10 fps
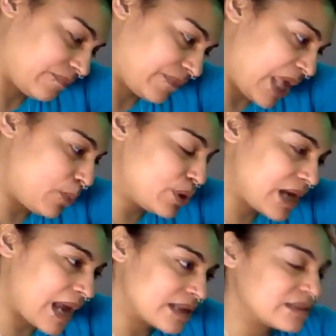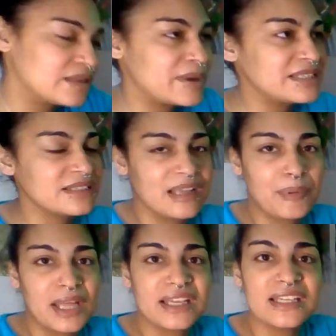it would kind of, the best example
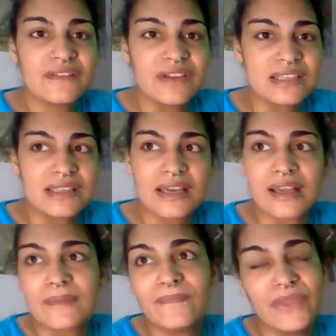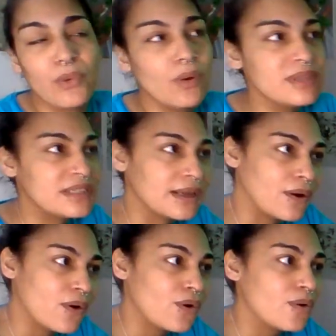I can give is like the women stay
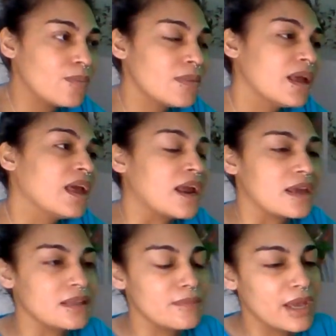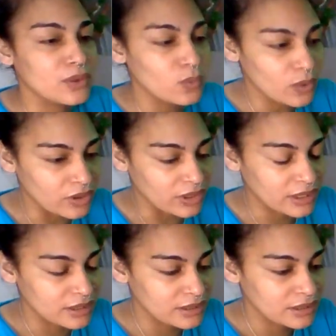home and the men work.
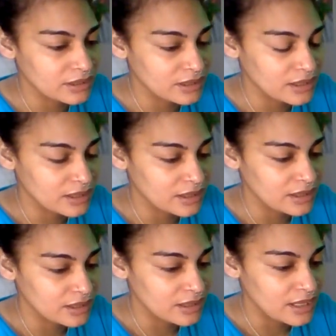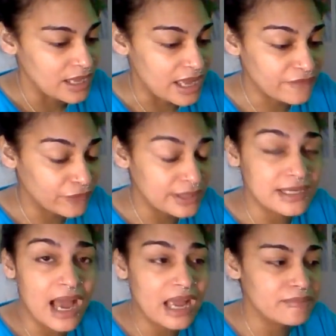And for a
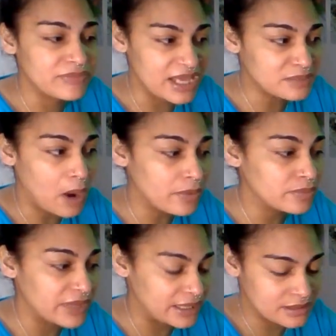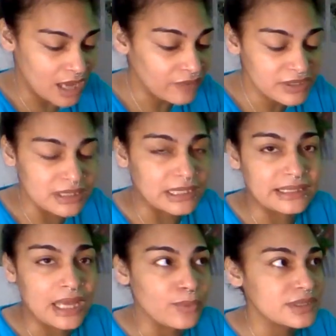time, that's obviously like
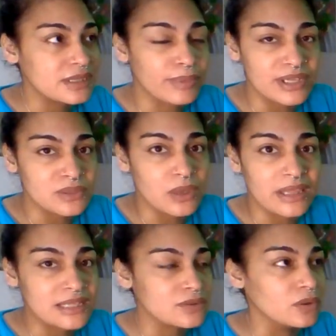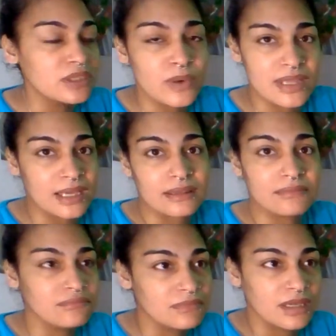that was the best way. That's the only way that,
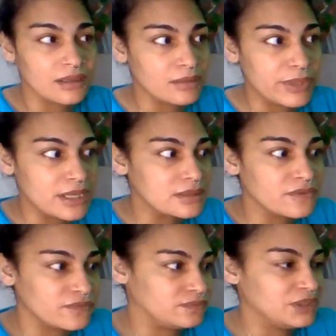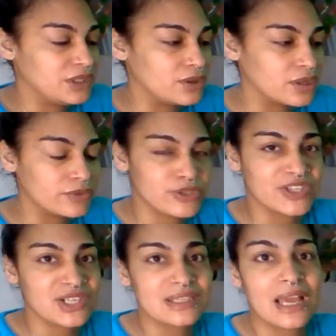because of, you know, the
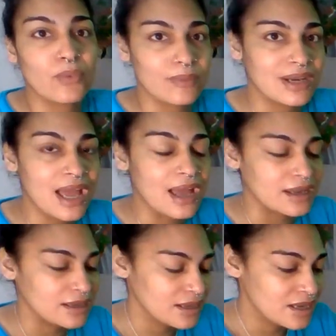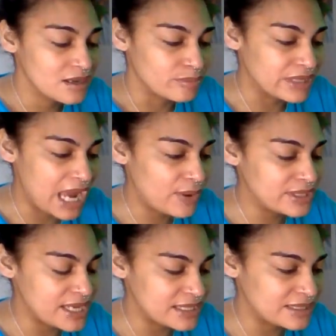restrictions that women had. But
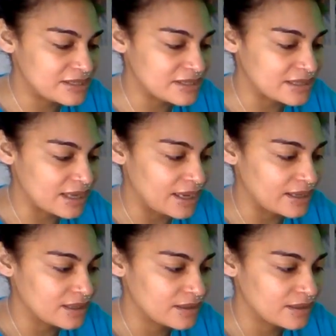nowadays, it's just like,